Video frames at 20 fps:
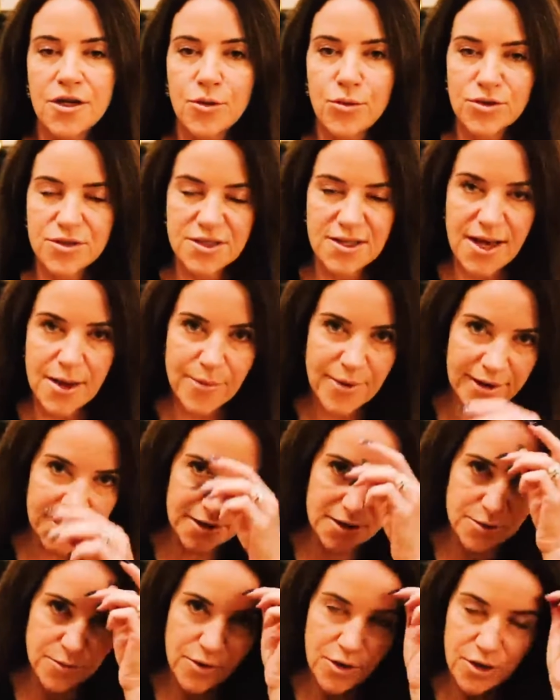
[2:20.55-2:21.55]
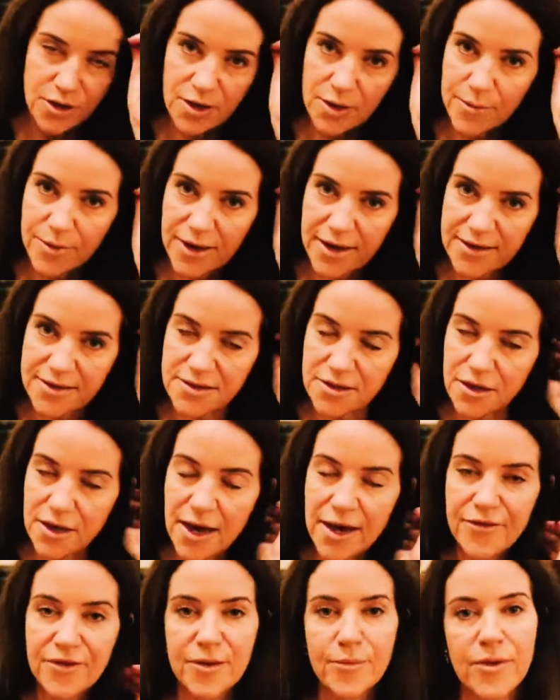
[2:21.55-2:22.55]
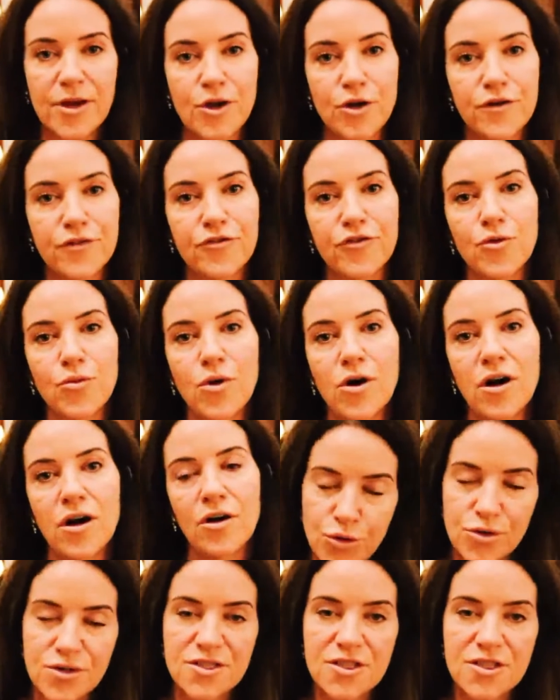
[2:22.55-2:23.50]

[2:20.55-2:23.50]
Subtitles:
wants to get back in the marketplace having been off for a while.